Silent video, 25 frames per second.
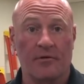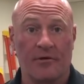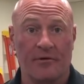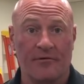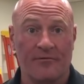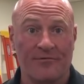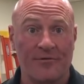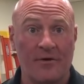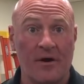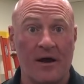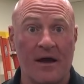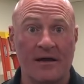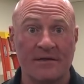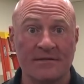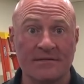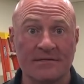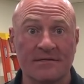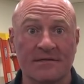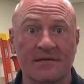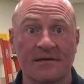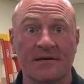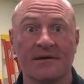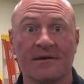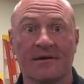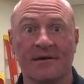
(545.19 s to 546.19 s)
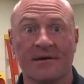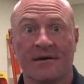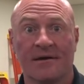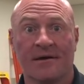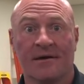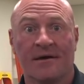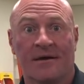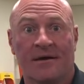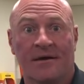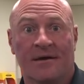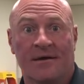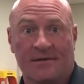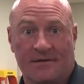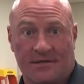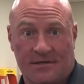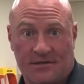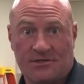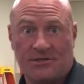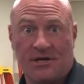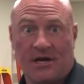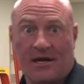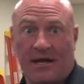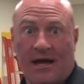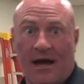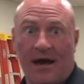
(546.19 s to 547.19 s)
their friends to
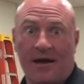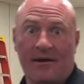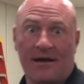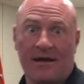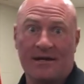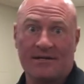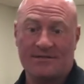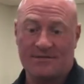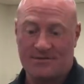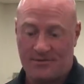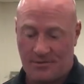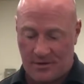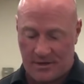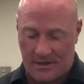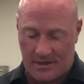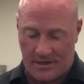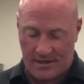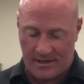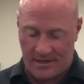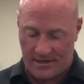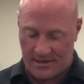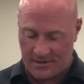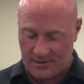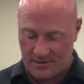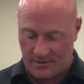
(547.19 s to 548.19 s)
check out X3.